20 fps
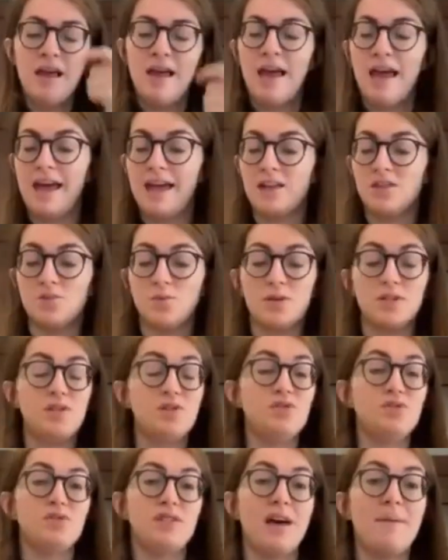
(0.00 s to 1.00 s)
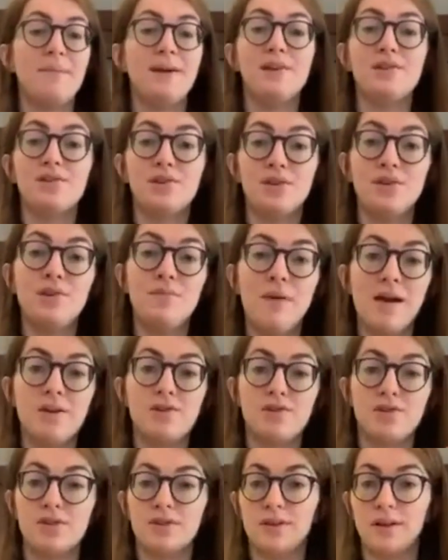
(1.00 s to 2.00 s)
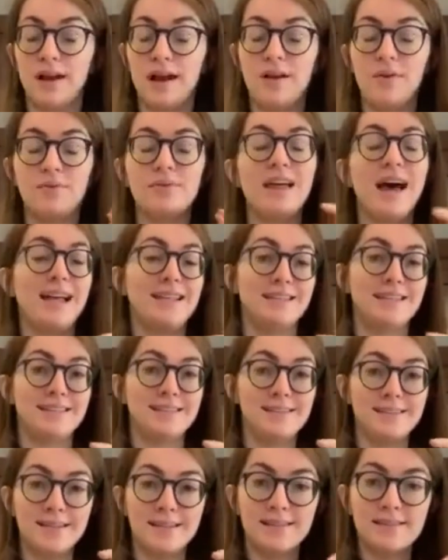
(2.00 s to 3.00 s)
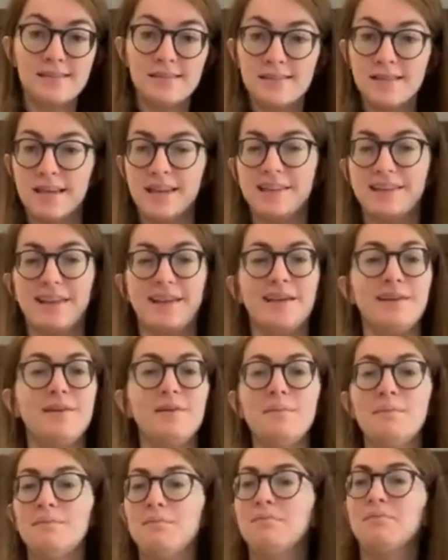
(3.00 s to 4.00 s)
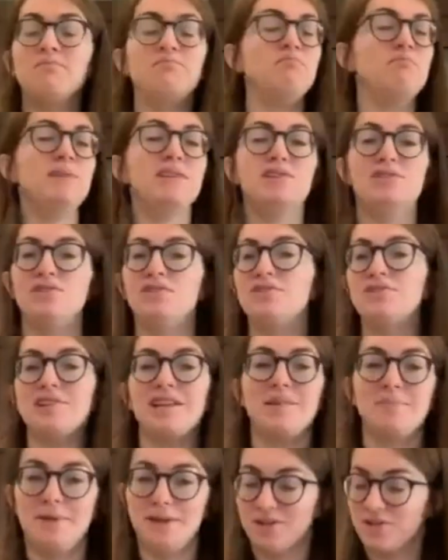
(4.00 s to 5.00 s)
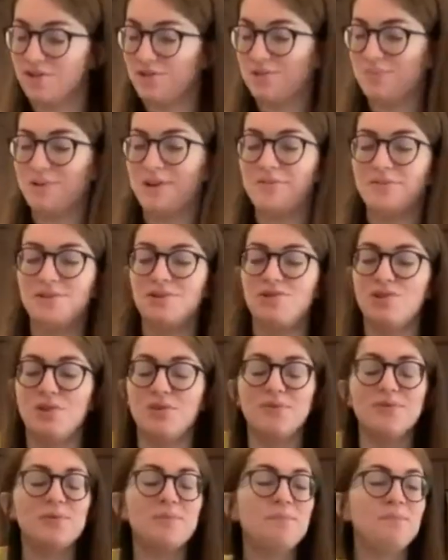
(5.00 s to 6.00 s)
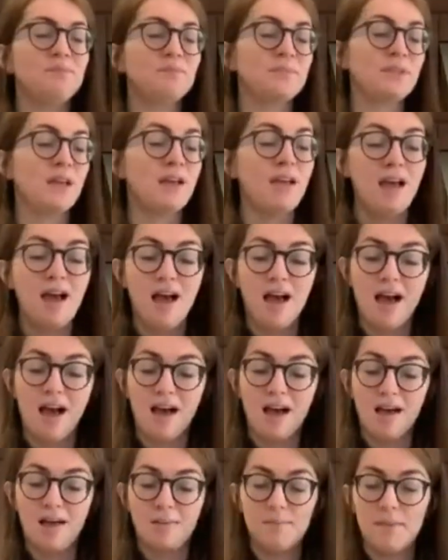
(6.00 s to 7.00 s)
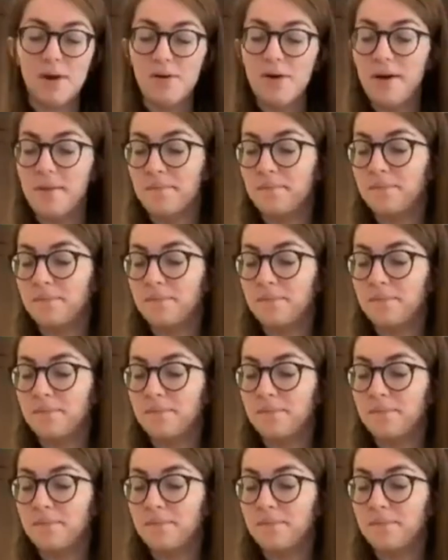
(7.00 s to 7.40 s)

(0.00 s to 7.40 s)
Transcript: And when you do that, make sure you measure that distance in like meters, centimeters, whatever you choose. Okay.